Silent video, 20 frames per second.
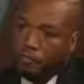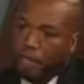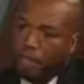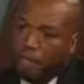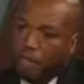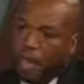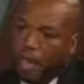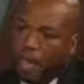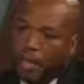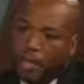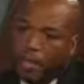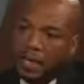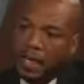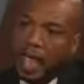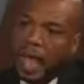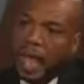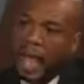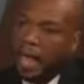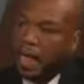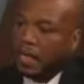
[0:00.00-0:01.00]

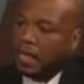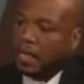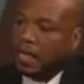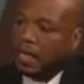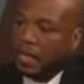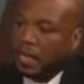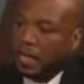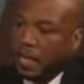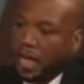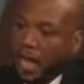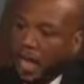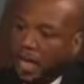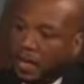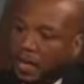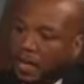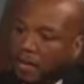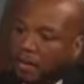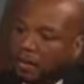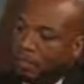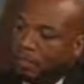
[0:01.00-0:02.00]
replicated at
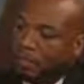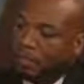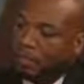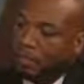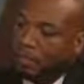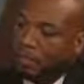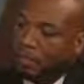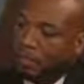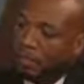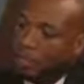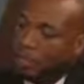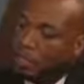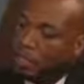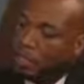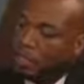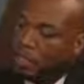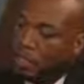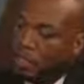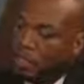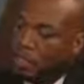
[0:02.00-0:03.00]

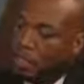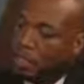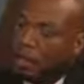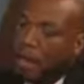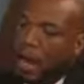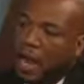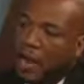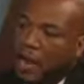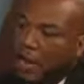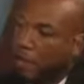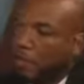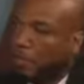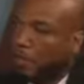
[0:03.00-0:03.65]
the Jeremiah E.